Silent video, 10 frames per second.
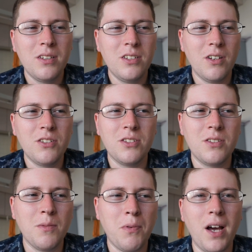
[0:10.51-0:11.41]
you know,
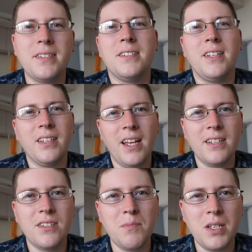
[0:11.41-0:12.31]
just the process that
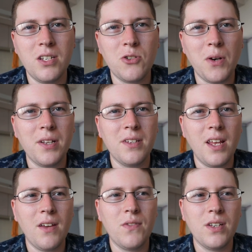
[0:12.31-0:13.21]
led to me joining the
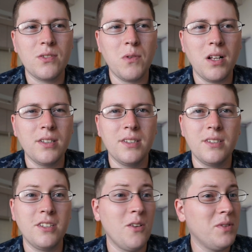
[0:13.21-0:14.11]
Navy, as well
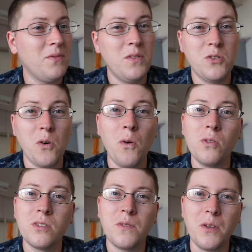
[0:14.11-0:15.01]
as, you know, what the future
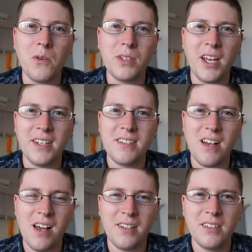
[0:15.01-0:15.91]
holds for the old
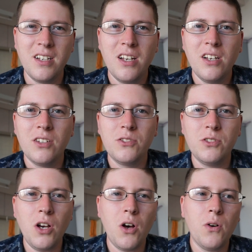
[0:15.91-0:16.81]
Andy-san.
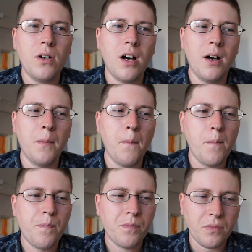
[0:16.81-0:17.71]
So,
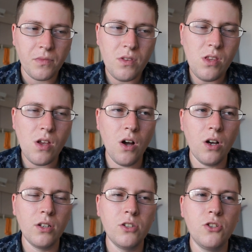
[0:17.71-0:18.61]

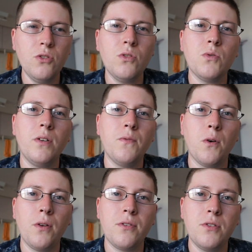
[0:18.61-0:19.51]
on June
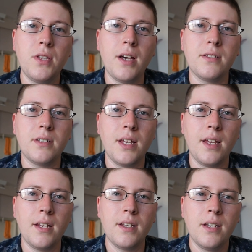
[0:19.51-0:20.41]
24th,
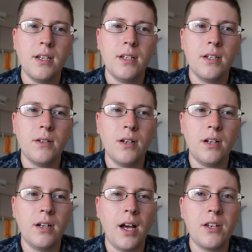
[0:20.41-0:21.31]
2010,
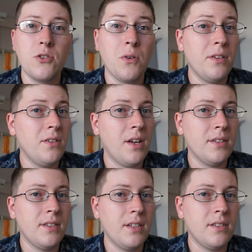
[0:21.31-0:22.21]
I joined the
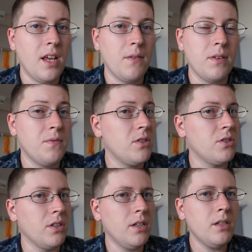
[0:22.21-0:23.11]
United States Navy
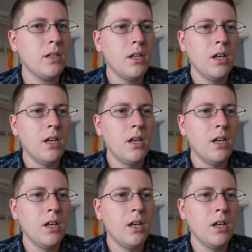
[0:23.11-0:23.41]
officially.